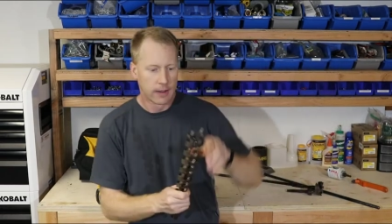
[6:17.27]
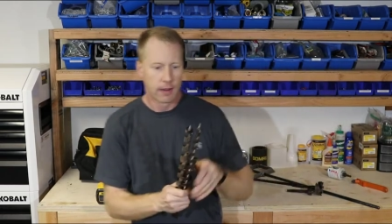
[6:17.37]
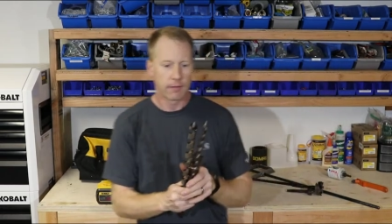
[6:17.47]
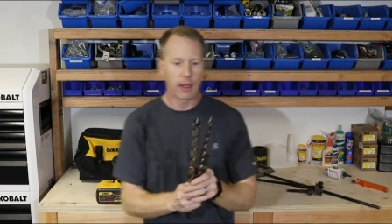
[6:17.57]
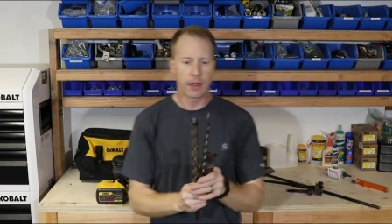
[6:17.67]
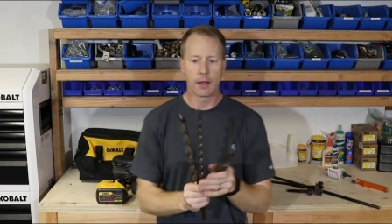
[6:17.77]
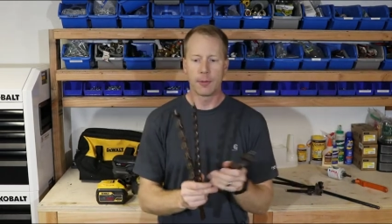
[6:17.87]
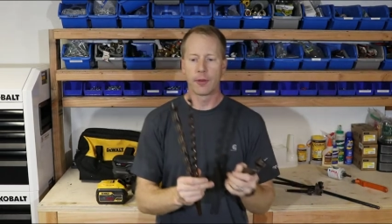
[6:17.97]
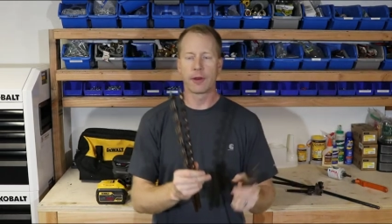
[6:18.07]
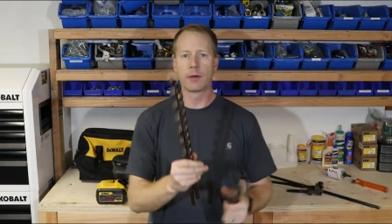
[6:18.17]
We've got a
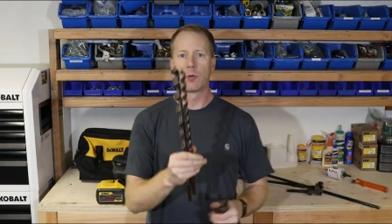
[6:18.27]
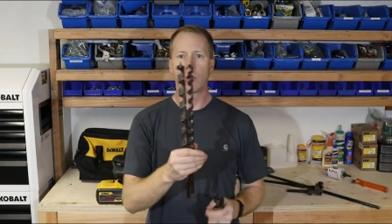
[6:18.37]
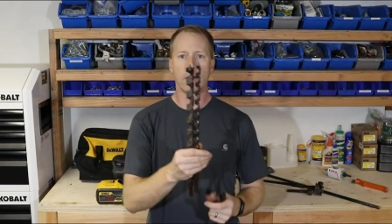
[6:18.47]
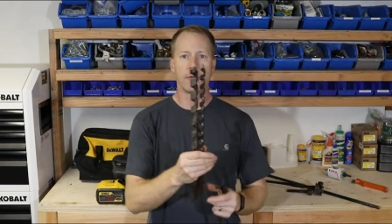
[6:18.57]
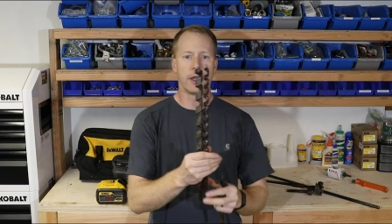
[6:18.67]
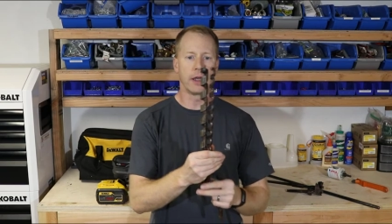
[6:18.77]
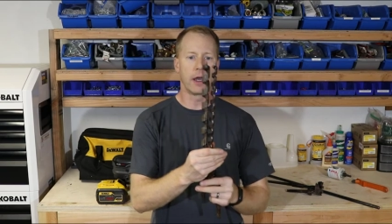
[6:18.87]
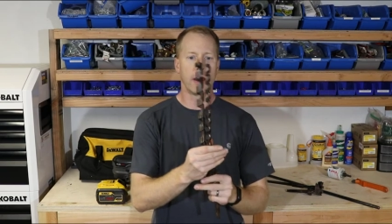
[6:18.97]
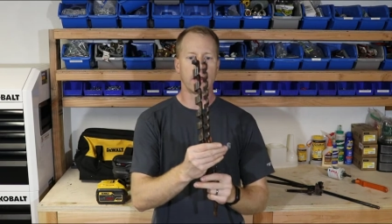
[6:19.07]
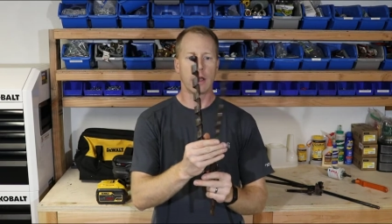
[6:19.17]
couple that are more of
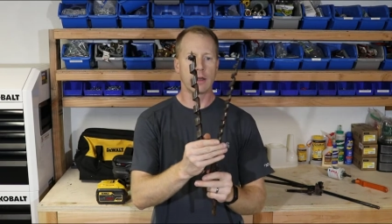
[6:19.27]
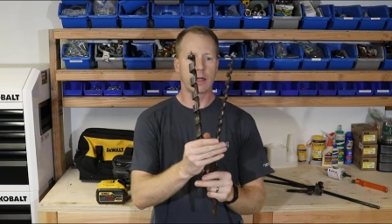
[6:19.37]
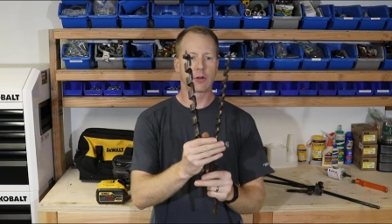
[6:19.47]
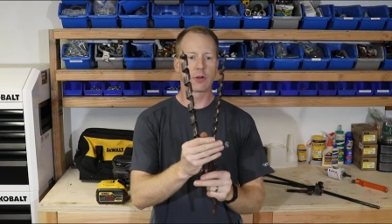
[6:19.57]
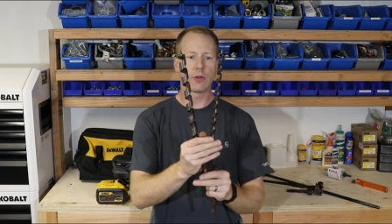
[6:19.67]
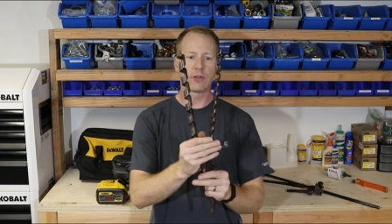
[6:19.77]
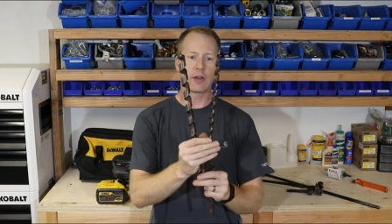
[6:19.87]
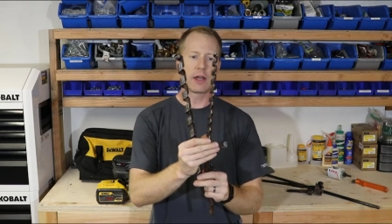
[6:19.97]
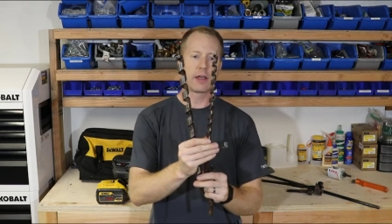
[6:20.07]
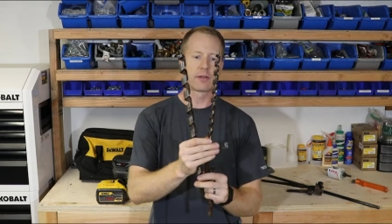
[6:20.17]
a electrical
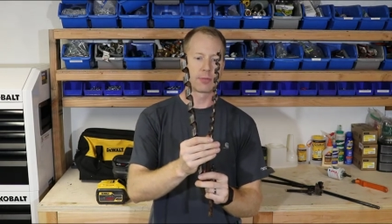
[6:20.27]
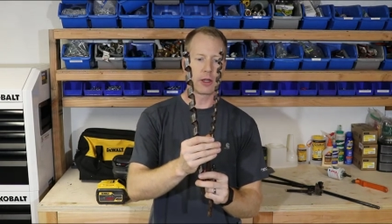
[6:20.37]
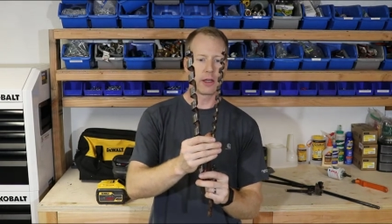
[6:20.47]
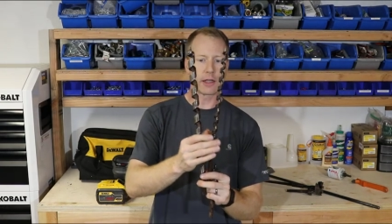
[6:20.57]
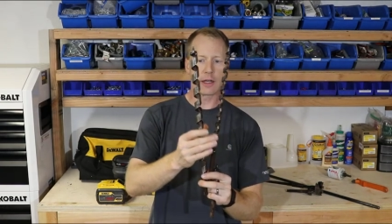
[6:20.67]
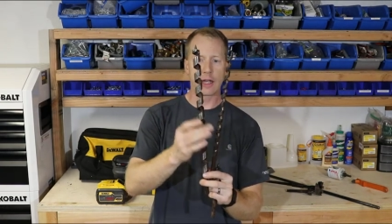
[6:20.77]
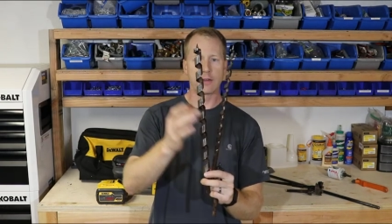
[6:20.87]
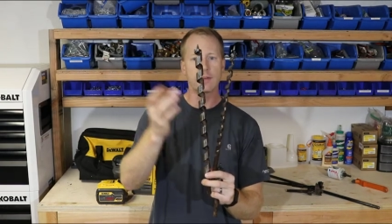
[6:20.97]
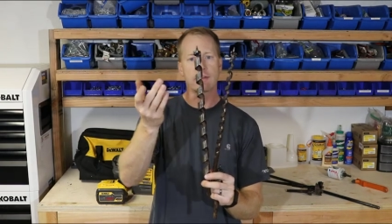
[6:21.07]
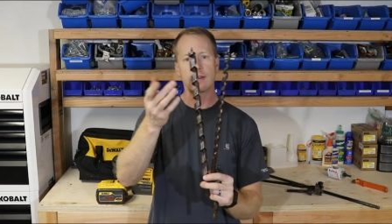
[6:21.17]
size, probably like a
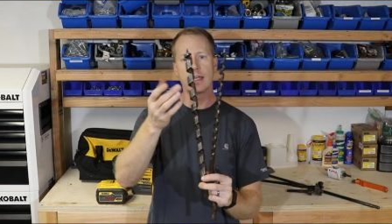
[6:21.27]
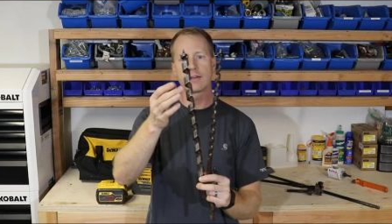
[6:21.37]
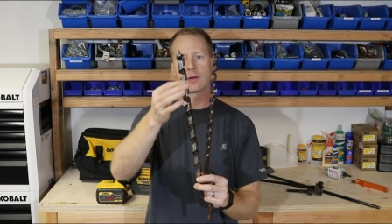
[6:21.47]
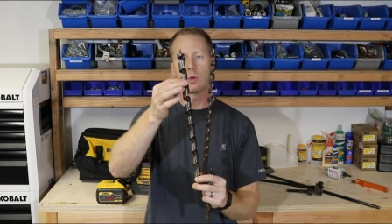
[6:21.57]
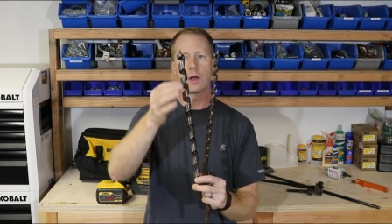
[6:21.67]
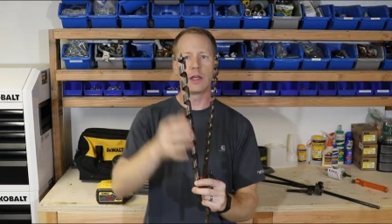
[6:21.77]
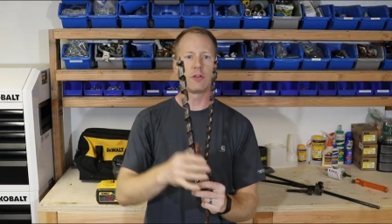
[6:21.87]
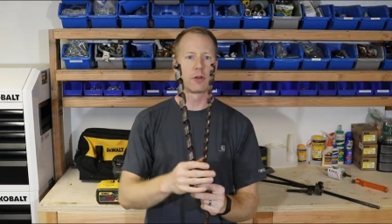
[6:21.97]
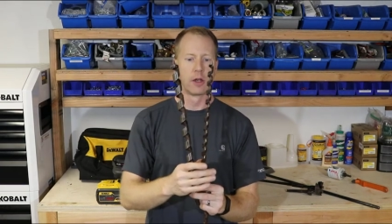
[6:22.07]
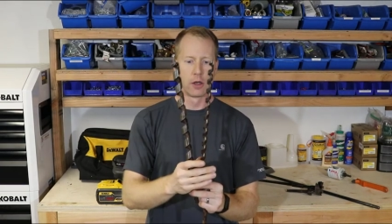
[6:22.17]
9/16 and a 1
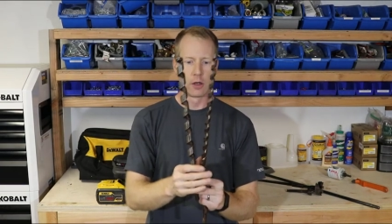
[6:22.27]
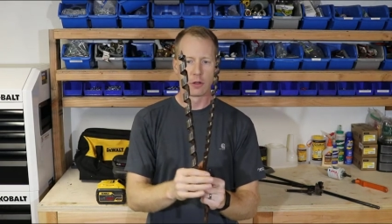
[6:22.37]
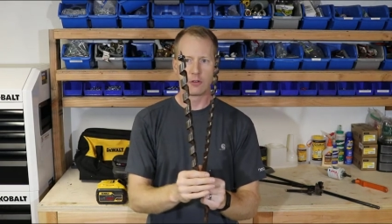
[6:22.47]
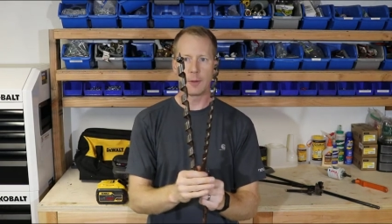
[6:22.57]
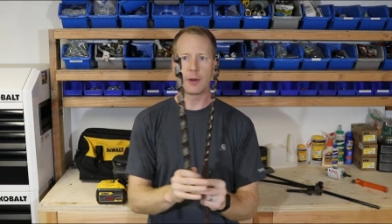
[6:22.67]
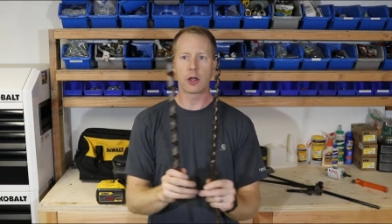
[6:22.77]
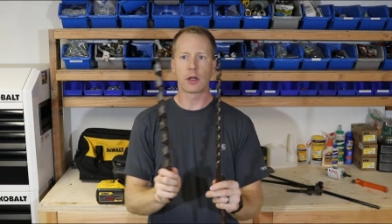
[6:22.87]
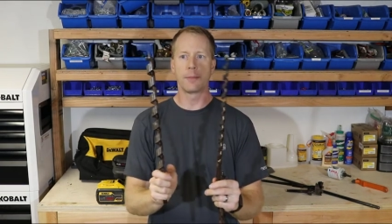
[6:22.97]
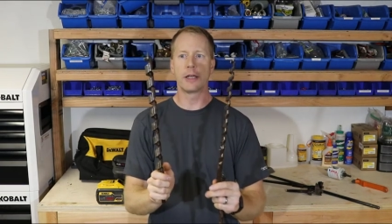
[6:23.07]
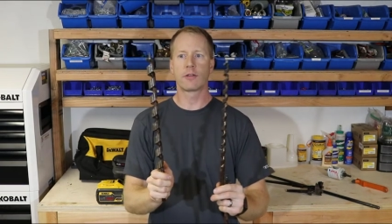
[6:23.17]
inch ship
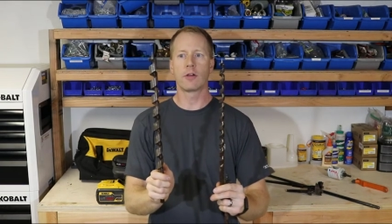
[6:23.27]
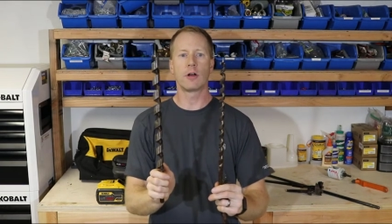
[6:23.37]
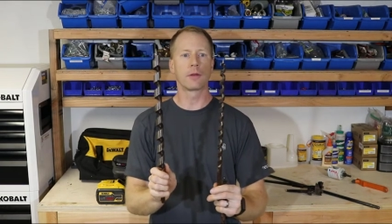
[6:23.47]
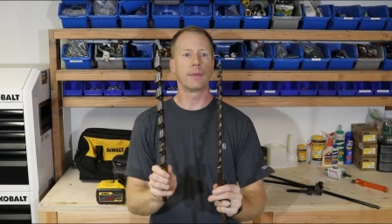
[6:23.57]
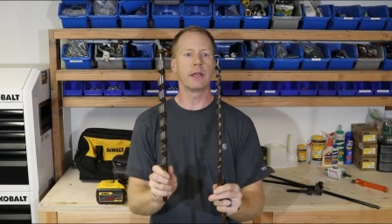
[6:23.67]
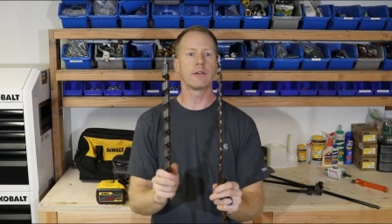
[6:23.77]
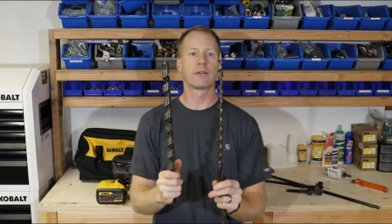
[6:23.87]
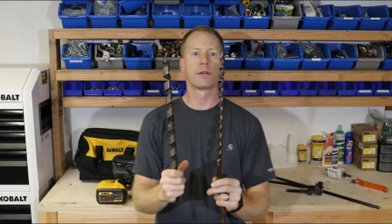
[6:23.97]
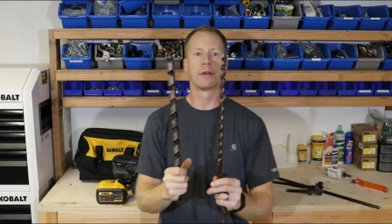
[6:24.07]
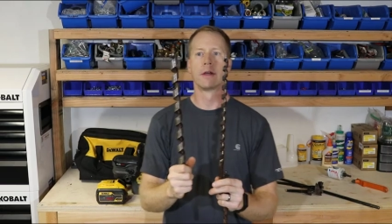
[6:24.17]
auger bits, long bits.